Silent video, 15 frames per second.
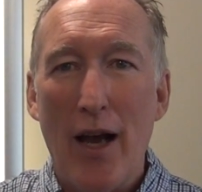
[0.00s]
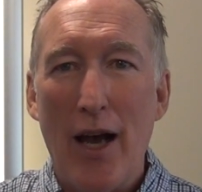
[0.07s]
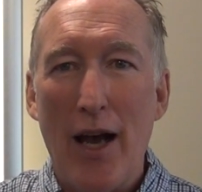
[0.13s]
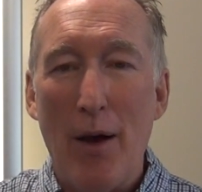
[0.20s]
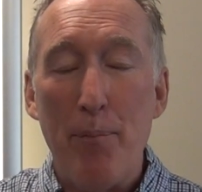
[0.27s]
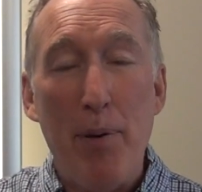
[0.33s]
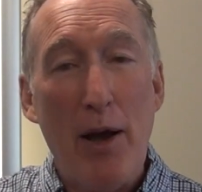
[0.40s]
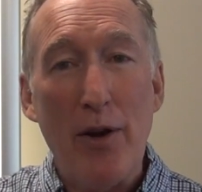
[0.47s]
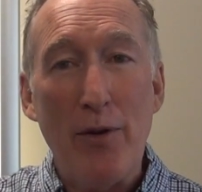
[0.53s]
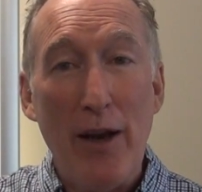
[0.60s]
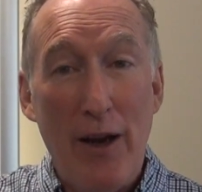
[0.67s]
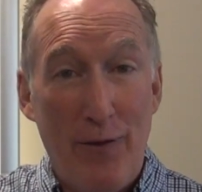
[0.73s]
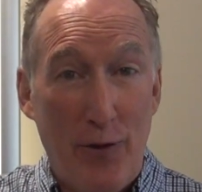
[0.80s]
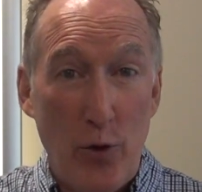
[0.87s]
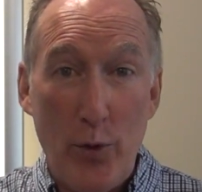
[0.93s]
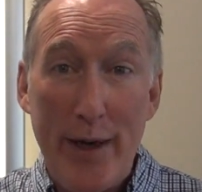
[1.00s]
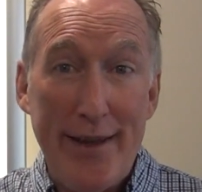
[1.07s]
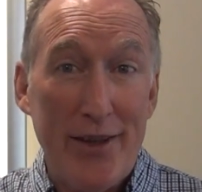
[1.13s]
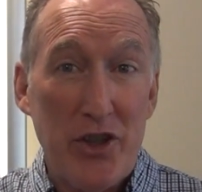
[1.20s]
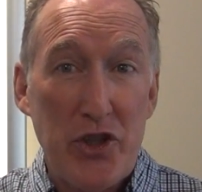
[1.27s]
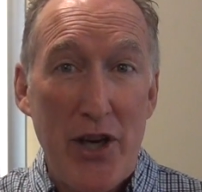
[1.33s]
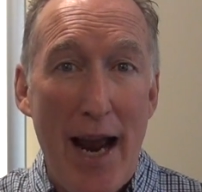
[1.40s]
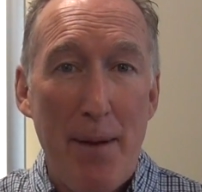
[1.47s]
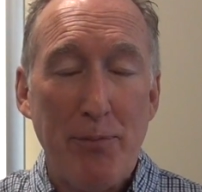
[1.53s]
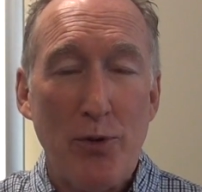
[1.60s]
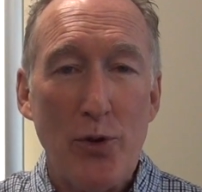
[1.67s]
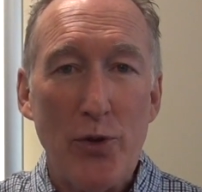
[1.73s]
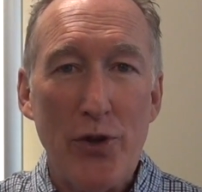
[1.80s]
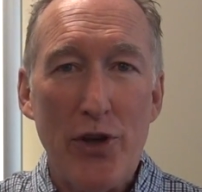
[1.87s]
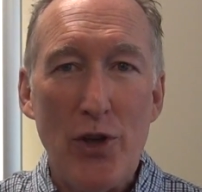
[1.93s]
Uh, but if you read this
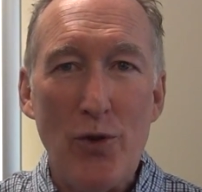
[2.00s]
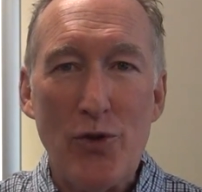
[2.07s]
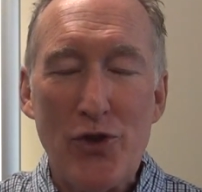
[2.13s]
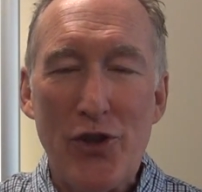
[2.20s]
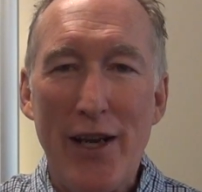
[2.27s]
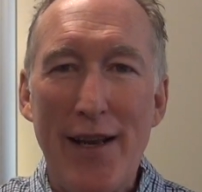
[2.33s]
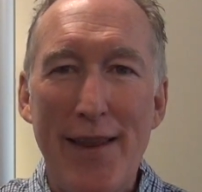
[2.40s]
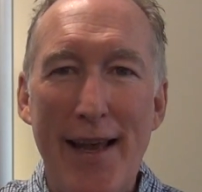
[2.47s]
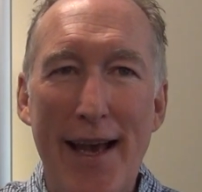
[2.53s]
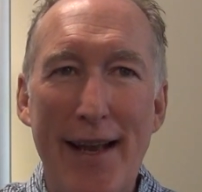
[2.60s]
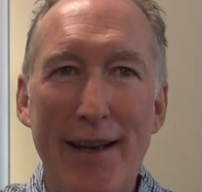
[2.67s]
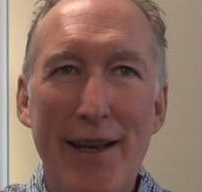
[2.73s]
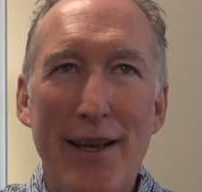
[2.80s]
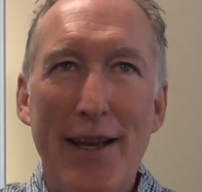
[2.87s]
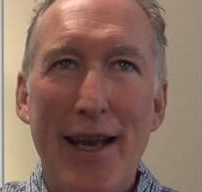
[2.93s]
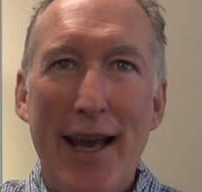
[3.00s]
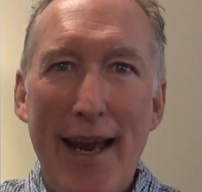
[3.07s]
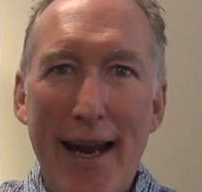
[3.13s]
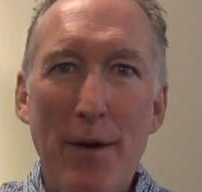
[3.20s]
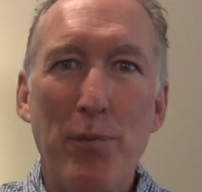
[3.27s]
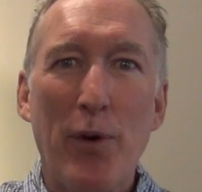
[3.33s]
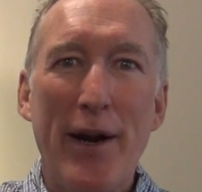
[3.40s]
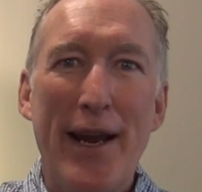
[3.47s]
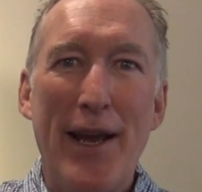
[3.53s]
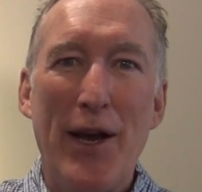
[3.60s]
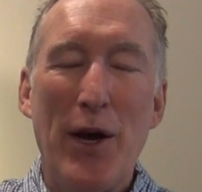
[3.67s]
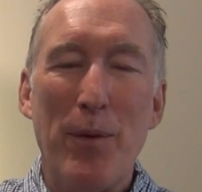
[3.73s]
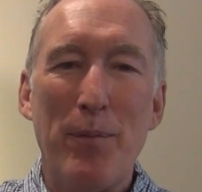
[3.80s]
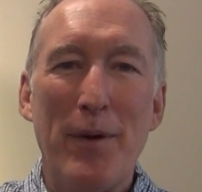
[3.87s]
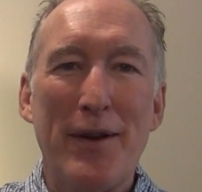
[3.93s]
chapter, you see that
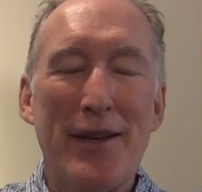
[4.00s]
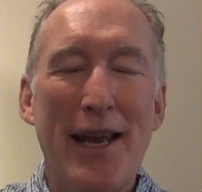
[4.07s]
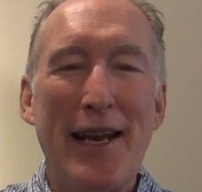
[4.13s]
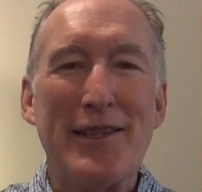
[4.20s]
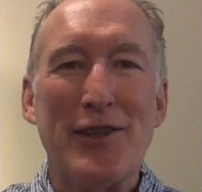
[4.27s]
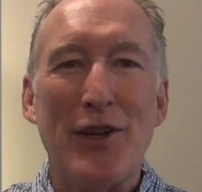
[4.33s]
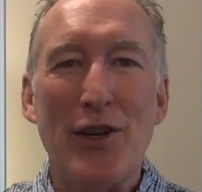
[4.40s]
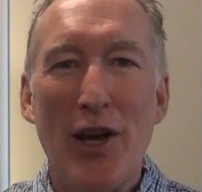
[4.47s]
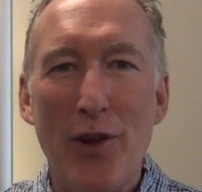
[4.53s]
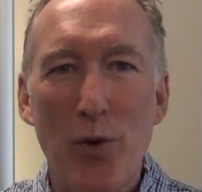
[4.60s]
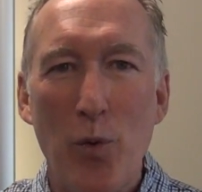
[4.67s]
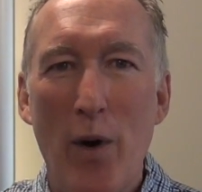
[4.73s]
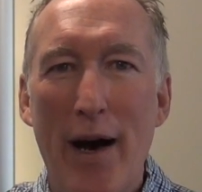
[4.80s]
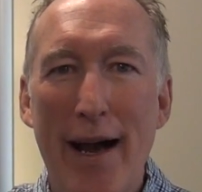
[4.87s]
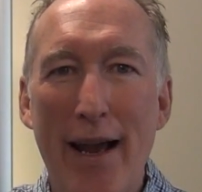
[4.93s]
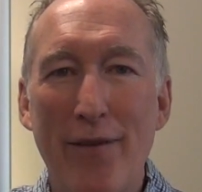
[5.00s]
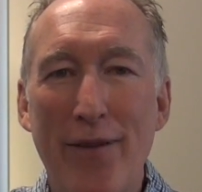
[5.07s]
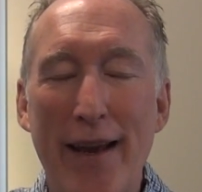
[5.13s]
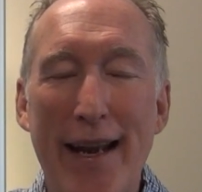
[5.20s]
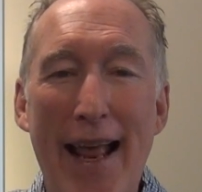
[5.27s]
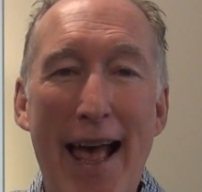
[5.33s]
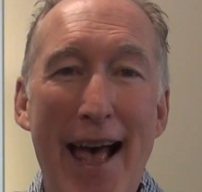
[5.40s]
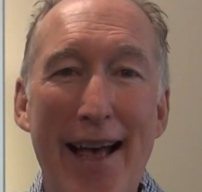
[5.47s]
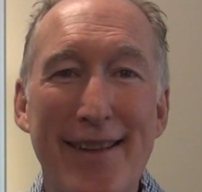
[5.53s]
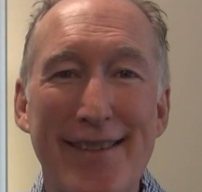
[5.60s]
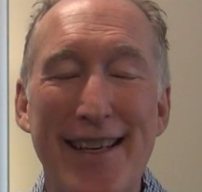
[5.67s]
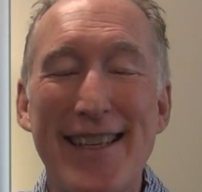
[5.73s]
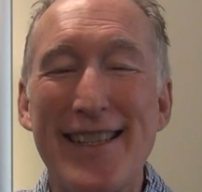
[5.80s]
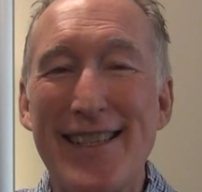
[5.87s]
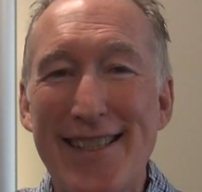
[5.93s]
Abraham takes another wife and
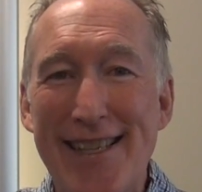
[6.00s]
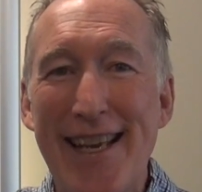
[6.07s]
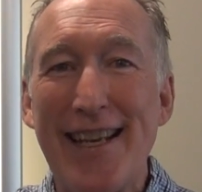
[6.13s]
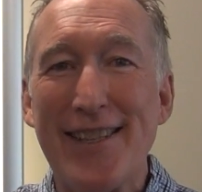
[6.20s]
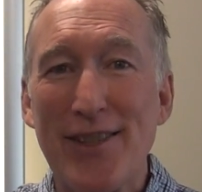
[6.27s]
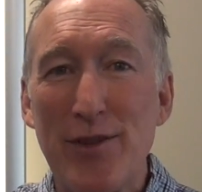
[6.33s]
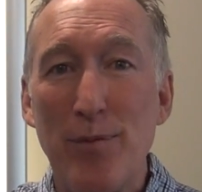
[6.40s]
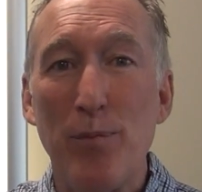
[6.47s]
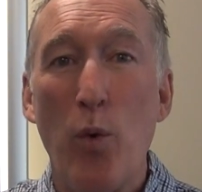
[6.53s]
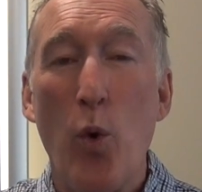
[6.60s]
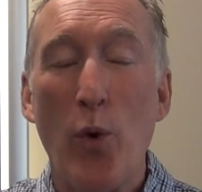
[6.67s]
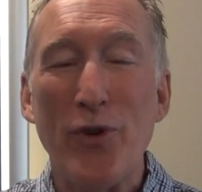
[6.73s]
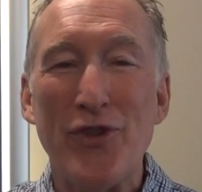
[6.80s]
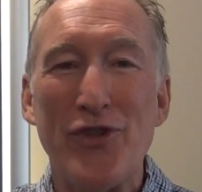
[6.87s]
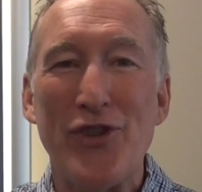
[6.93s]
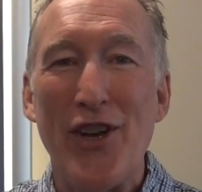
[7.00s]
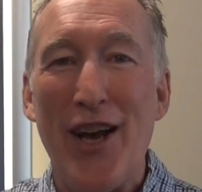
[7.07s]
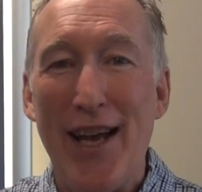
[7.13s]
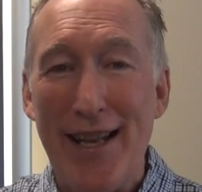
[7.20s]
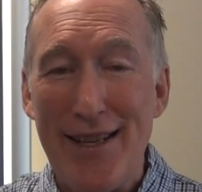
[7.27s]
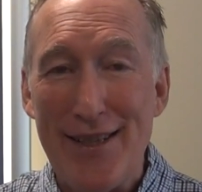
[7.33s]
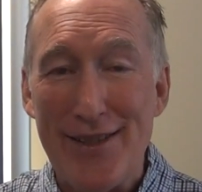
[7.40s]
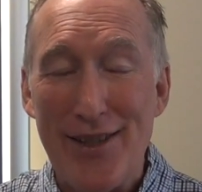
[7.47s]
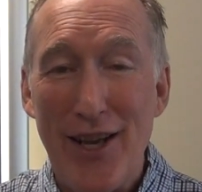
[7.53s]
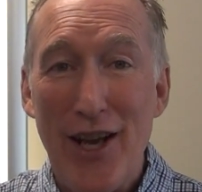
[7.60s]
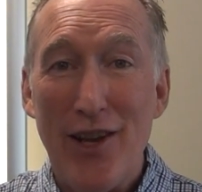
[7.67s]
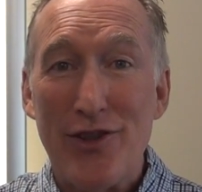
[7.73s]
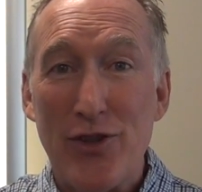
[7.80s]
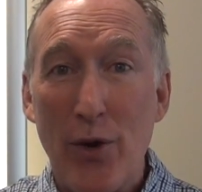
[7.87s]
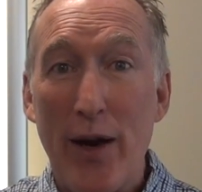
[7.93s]
has six more sons.
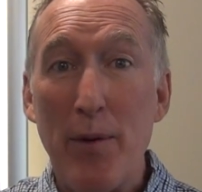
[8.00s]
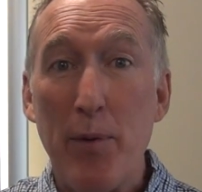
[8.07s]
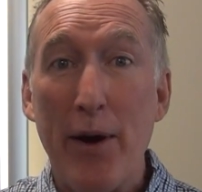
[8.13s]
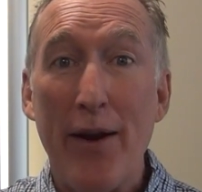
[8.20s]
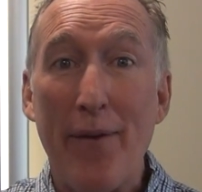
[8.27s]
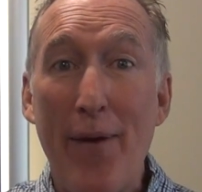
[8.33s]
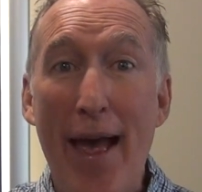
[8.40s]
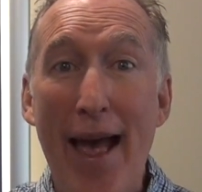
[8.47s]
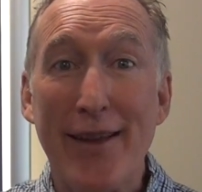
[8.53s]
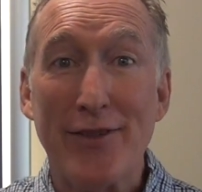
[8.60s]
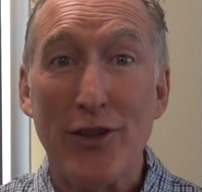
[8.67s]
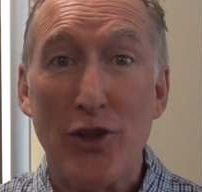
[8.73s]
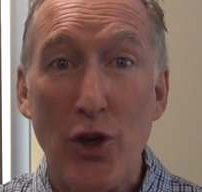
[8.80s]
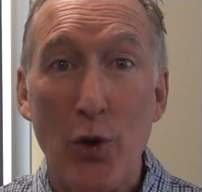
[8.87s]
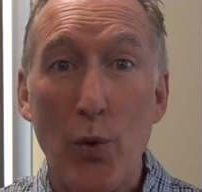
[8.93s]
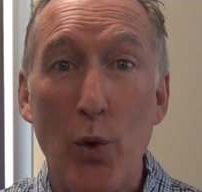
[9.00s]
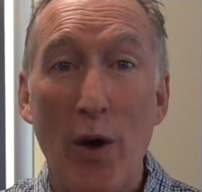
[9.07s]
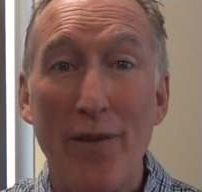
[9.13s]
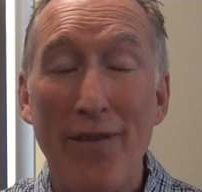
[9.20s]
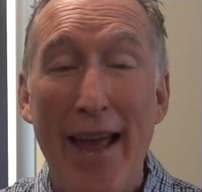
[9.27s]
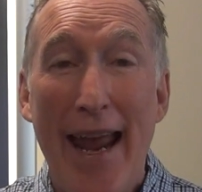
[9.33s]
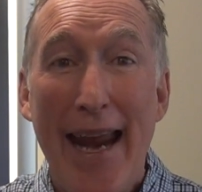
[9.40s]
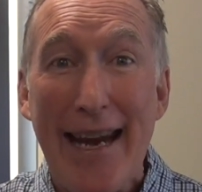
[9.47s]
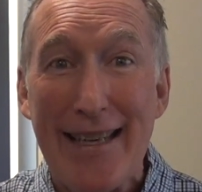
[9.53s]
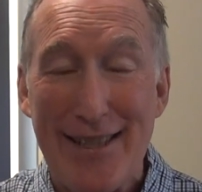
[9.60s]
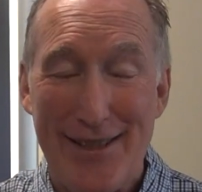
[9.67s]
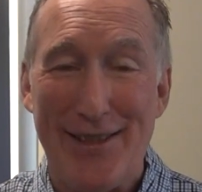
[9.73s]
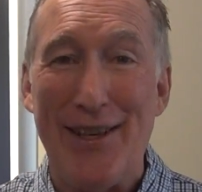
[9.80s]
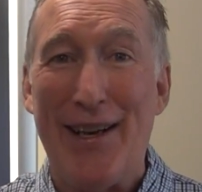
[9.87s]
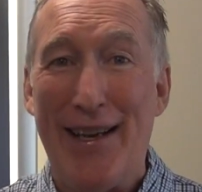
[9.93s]
So Abraham has a total of eight
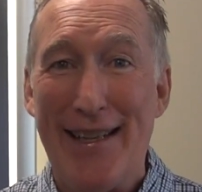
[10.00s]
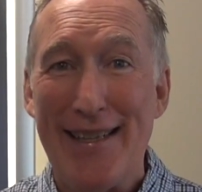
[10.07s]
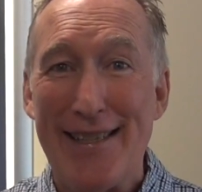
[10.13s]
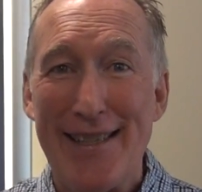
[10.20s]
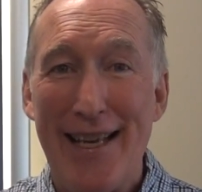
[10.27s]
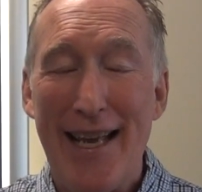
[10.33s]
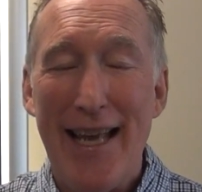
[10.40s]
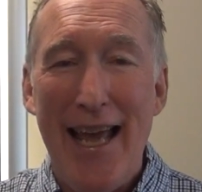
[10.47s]
sons.